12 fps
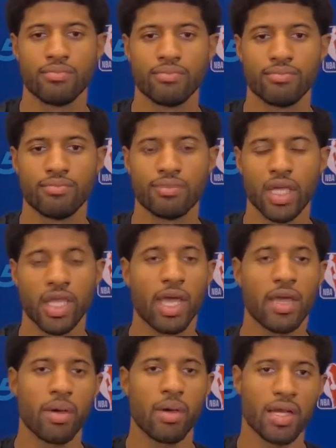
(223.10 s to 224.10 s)
They came
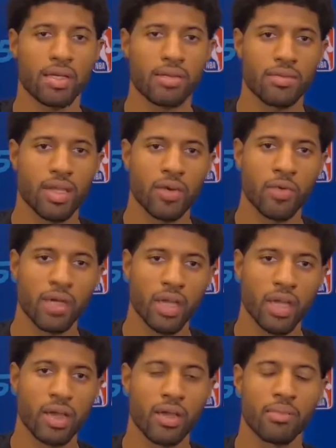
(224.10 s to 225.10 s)
back, they won the
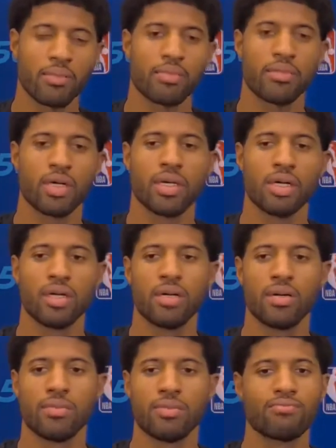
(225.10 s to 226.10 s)
game.
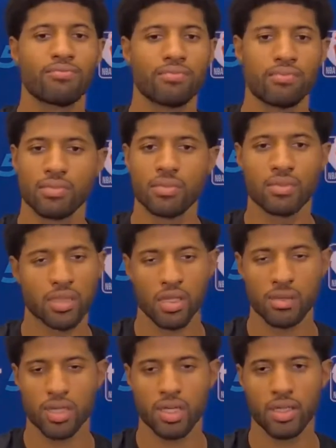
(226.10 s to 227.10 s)
This comes
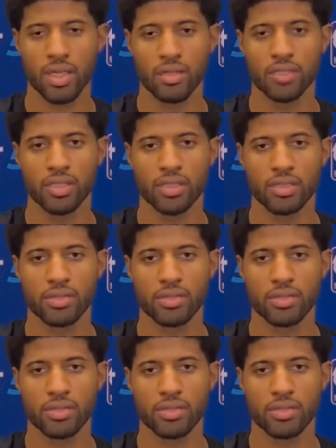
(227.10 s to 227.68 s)
down to game six.